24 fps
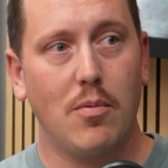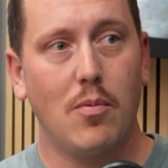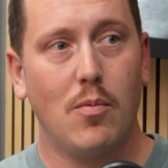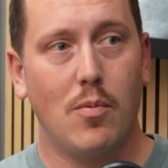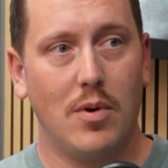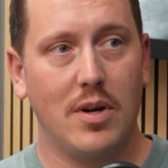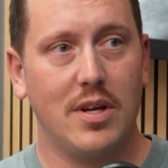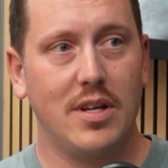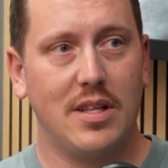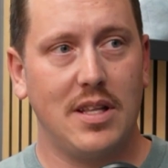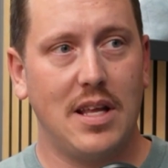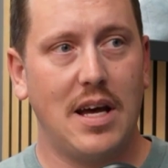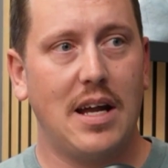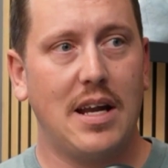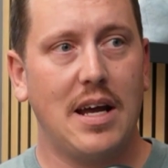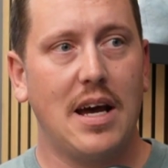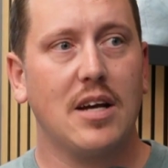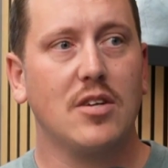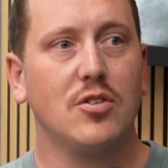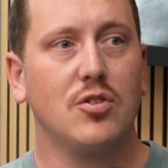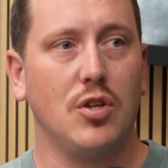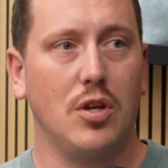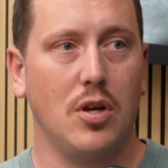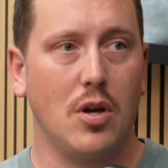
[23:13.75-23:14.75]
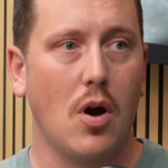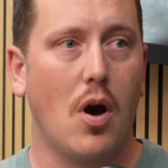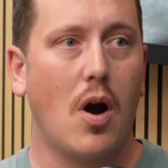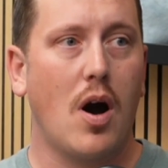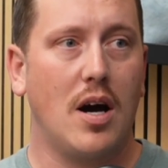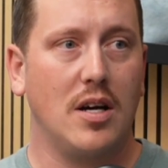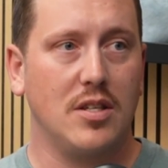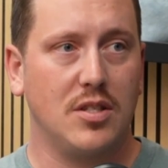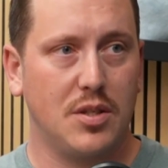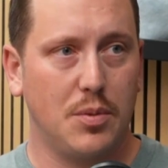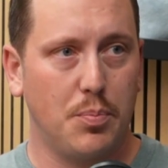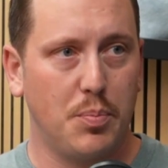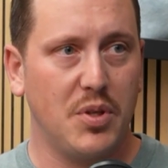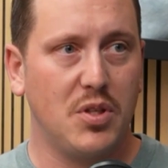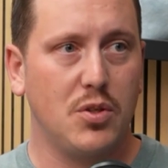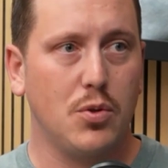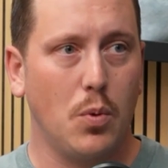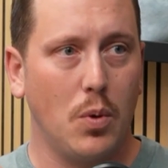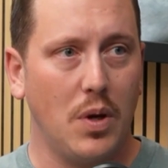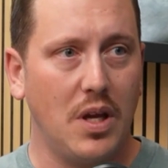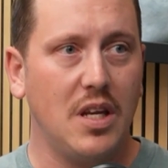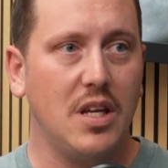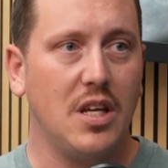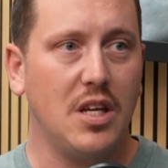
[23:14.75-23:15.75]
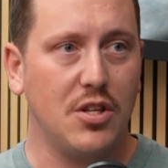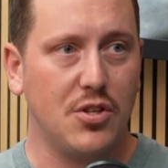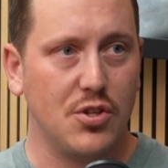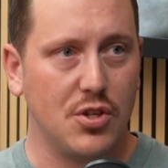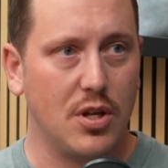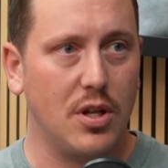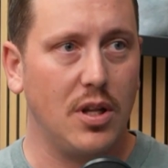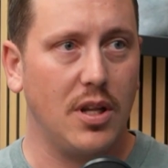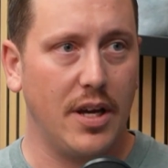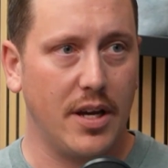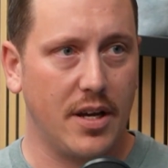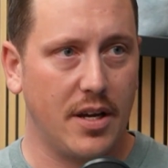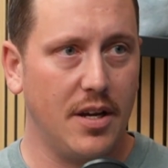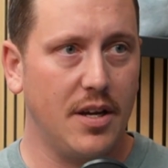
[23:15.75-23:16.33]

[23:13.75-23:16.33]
what did that actually cost between each click?